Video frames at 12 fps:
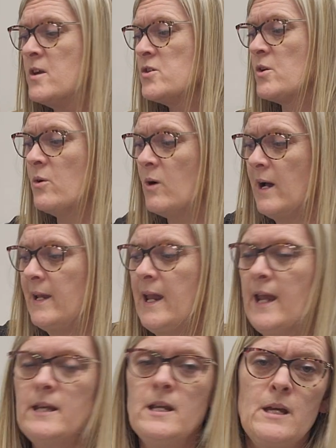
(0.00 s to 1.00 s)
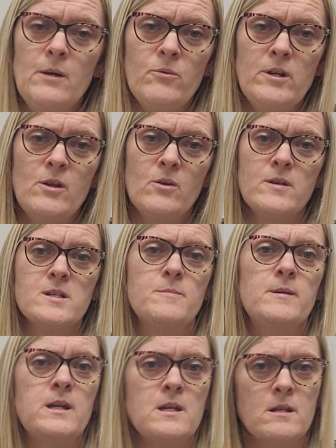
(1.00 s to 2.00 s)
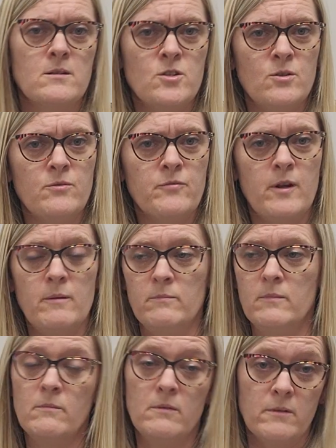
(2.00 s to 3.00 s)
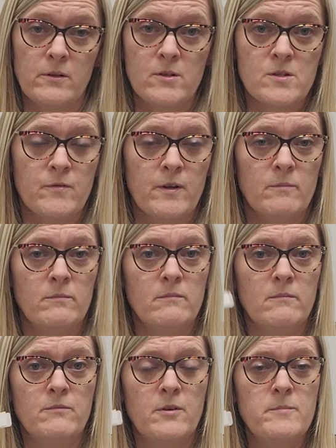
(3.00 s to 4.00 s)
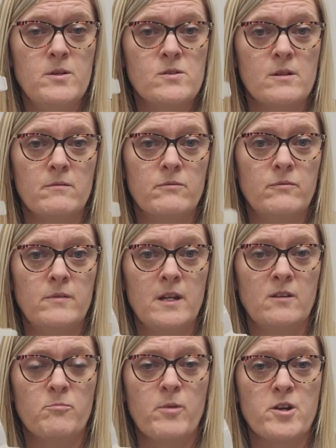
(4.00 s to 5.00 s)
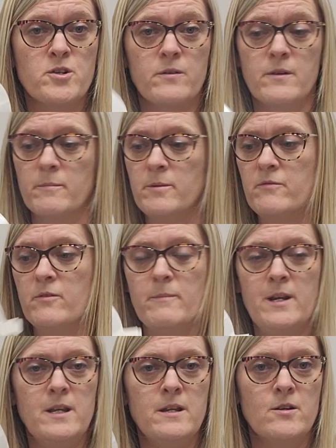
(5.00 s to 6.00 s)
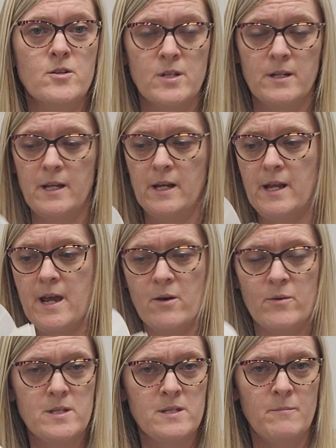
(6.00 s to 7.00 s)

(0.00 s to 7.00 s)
So again, we know this from use of negative pressure therapy for many years, and how it's